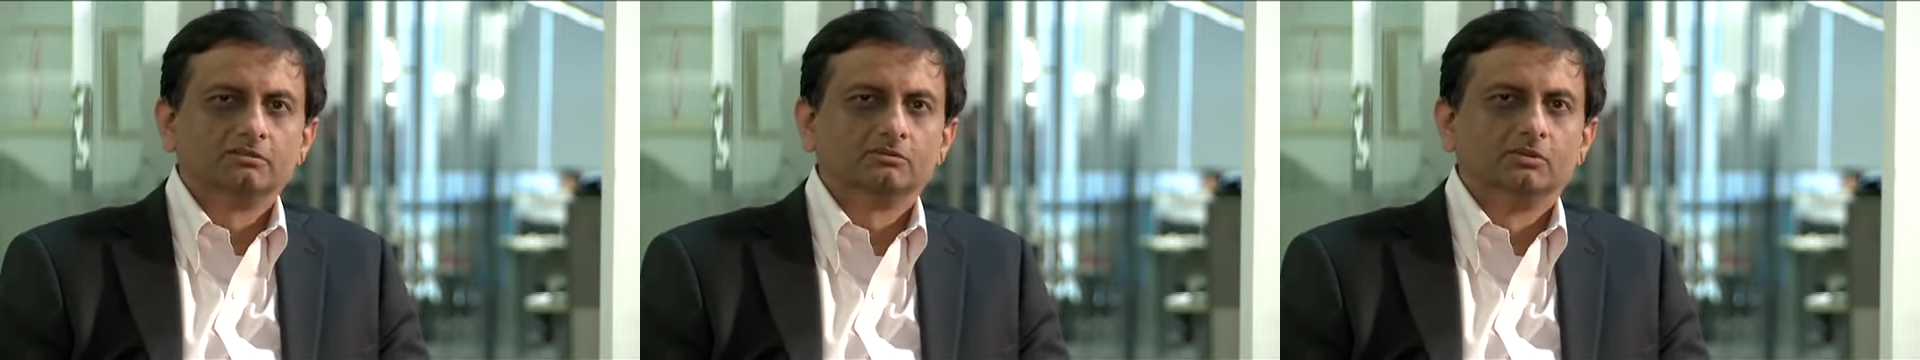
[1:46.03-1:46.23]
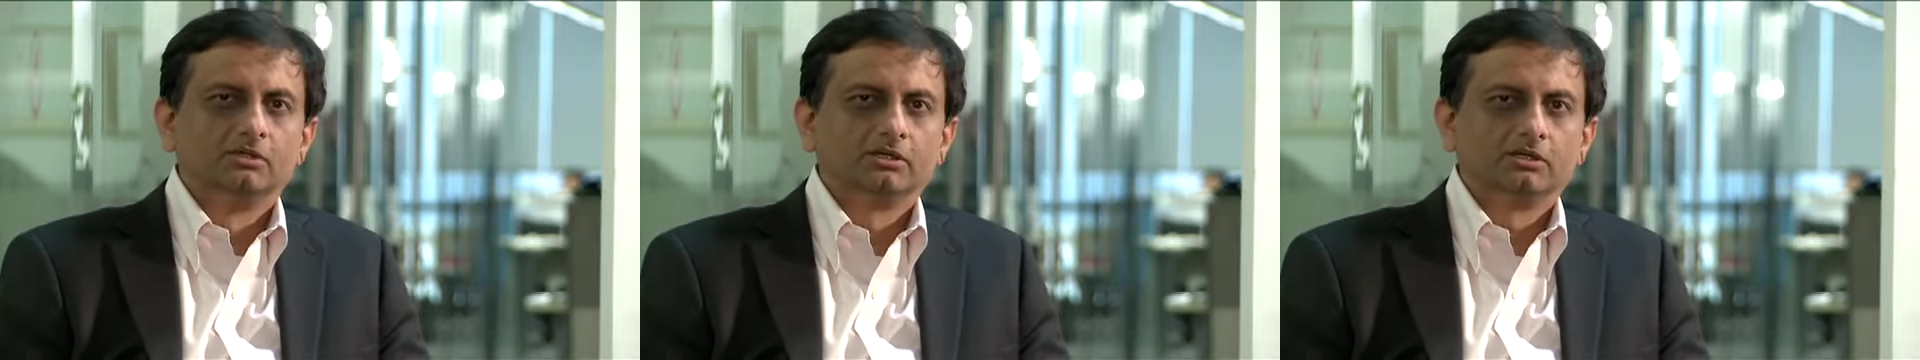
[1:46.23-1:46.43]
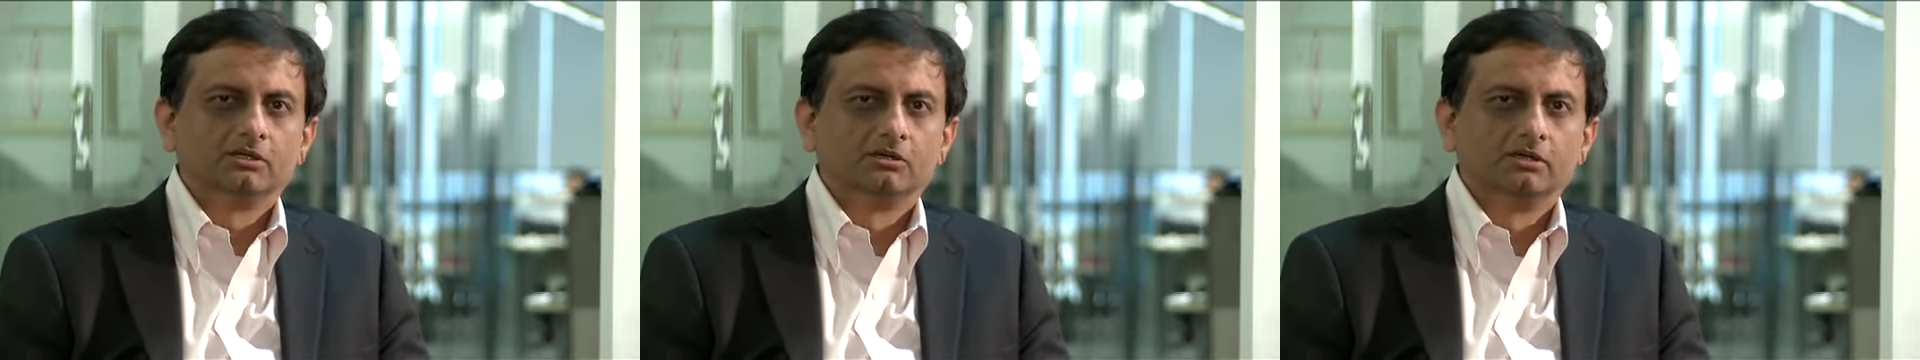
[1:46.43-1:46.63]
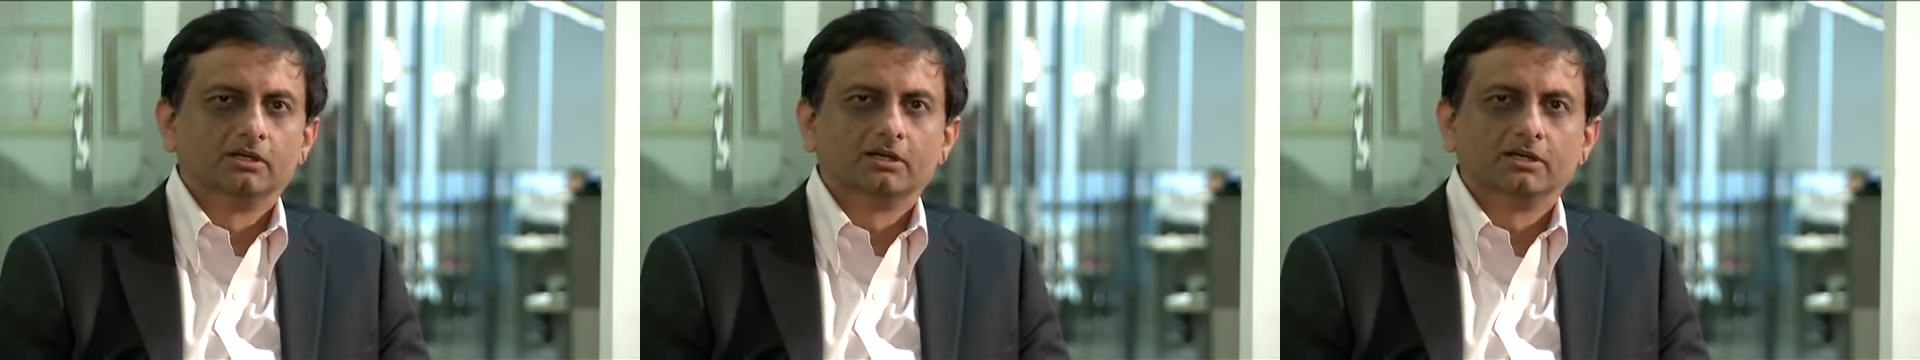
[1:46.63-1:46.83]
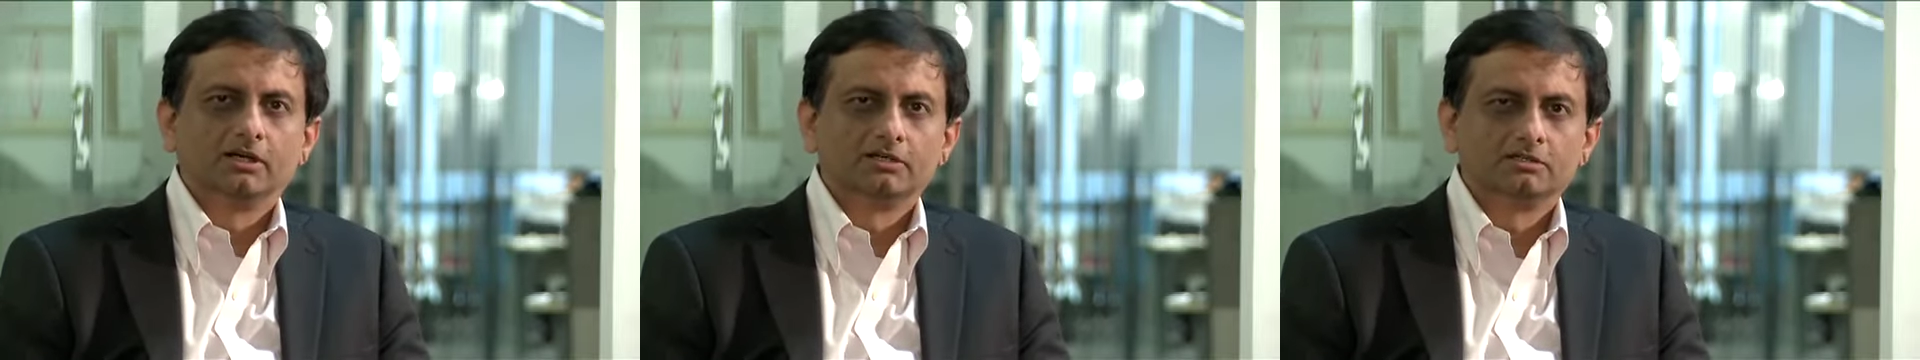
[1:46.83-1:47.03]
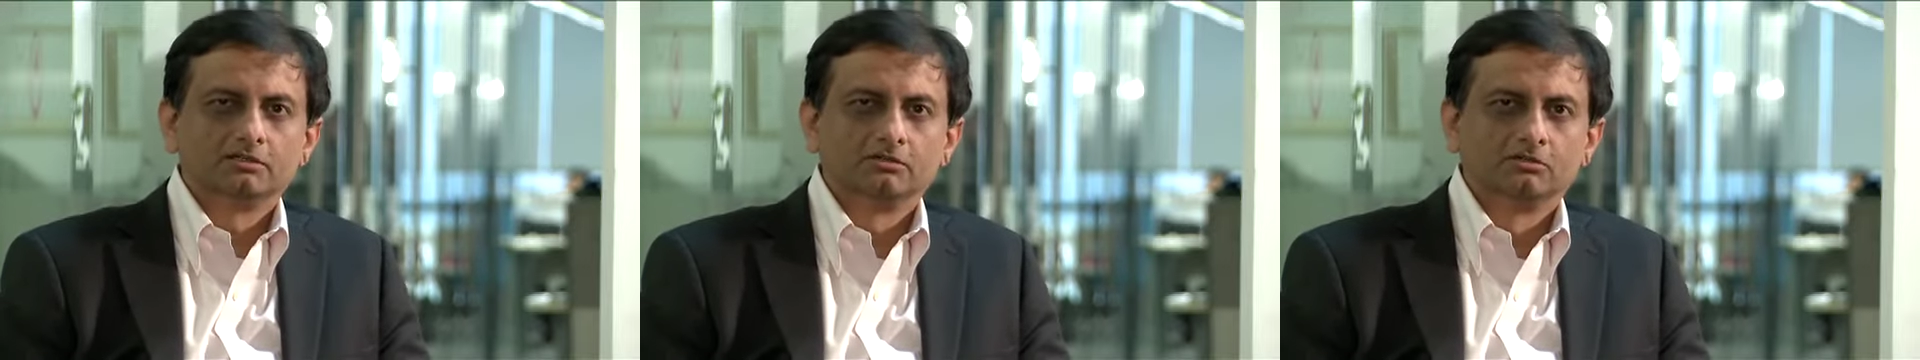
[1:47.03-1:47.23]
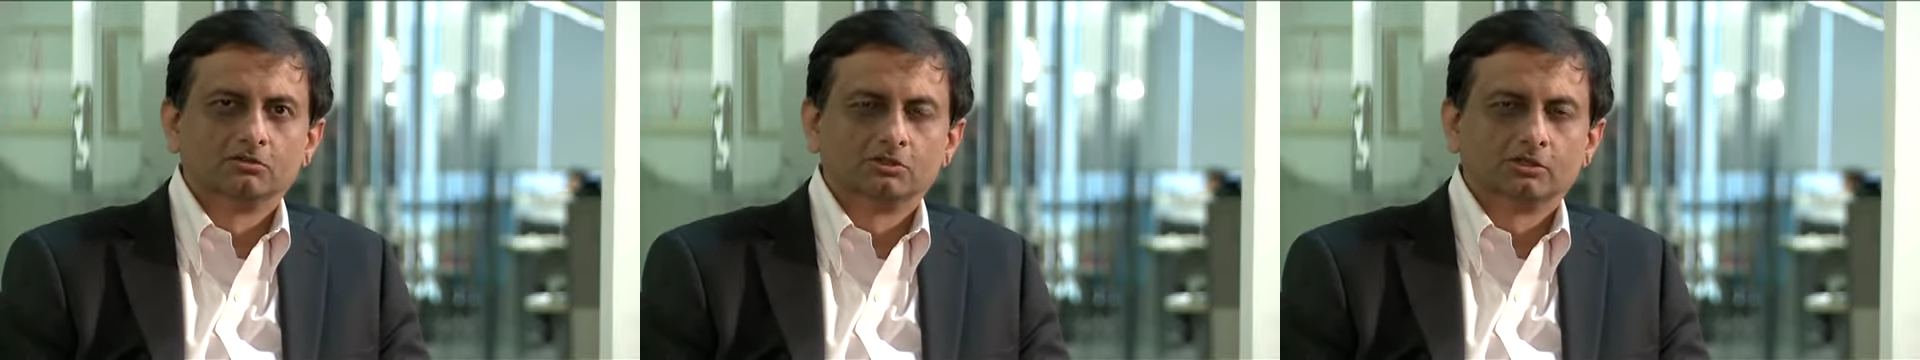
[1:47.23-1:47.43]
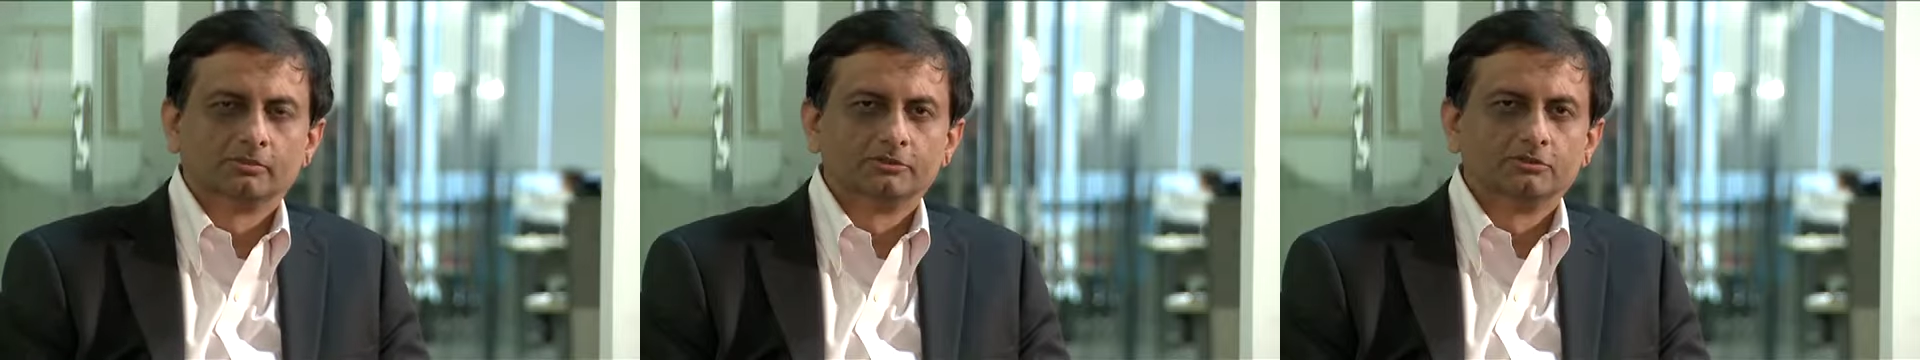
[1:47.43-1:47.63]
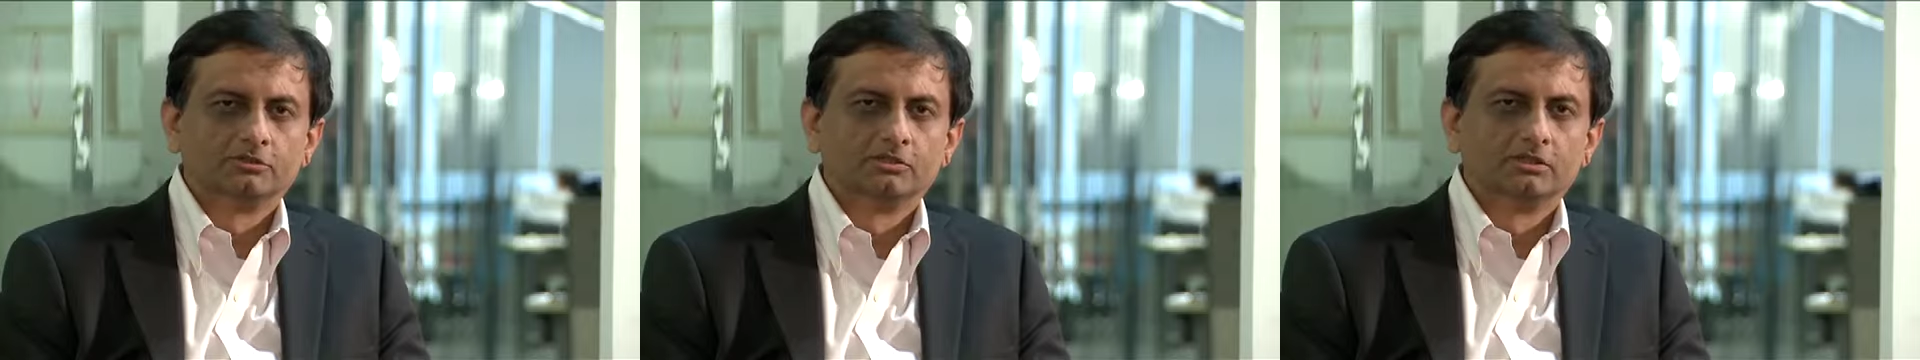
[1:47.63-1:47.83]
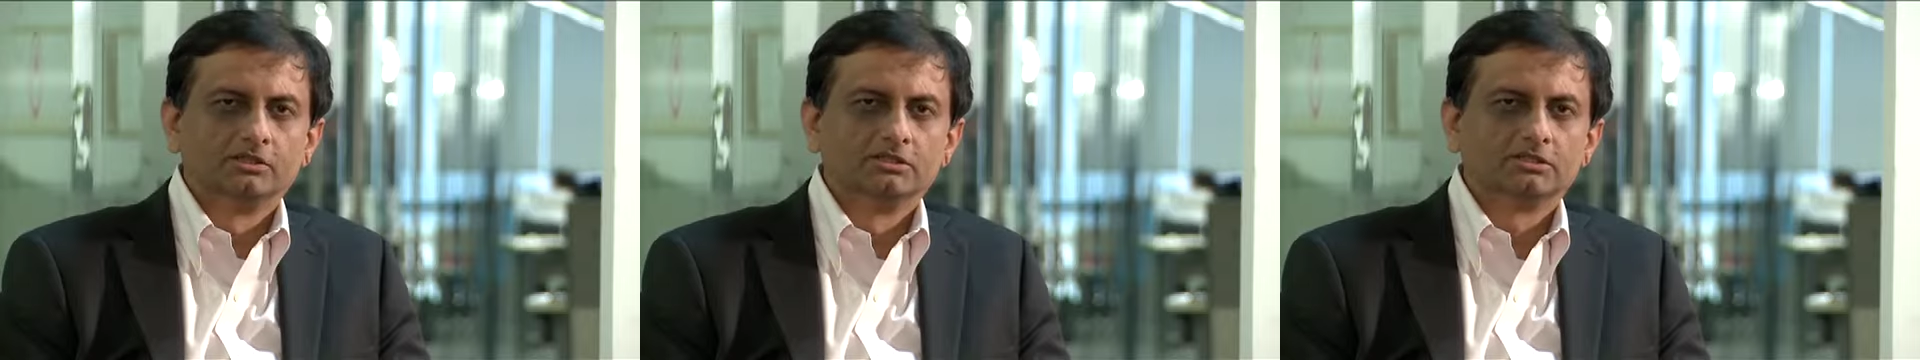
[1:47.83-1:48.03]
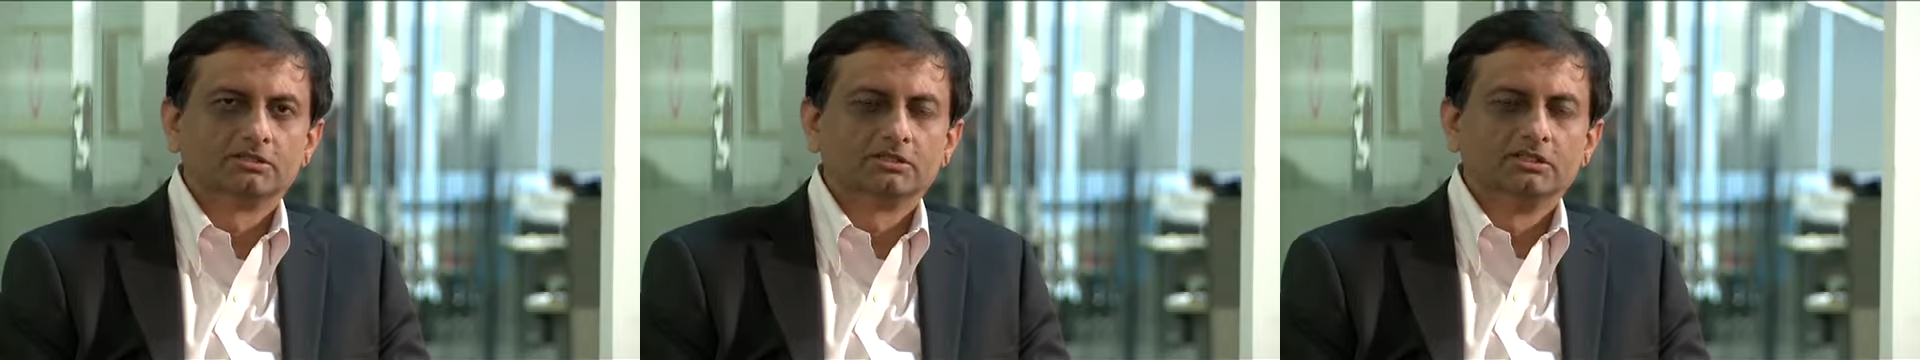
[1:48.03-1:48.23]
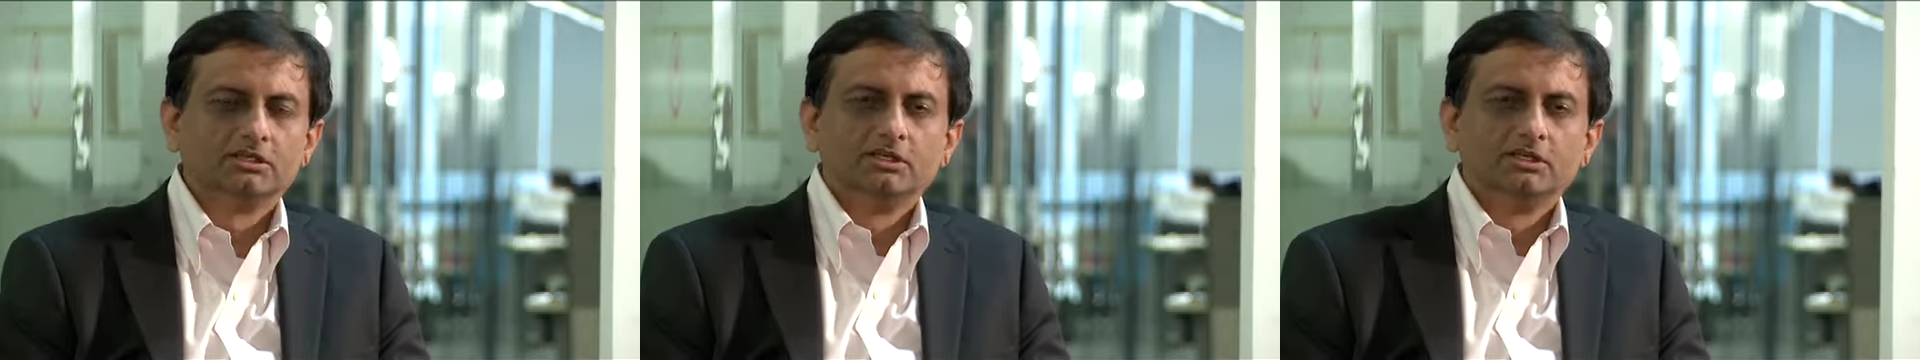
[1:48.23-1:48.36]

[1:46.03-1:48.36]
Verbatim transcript: working on international growth opportunities,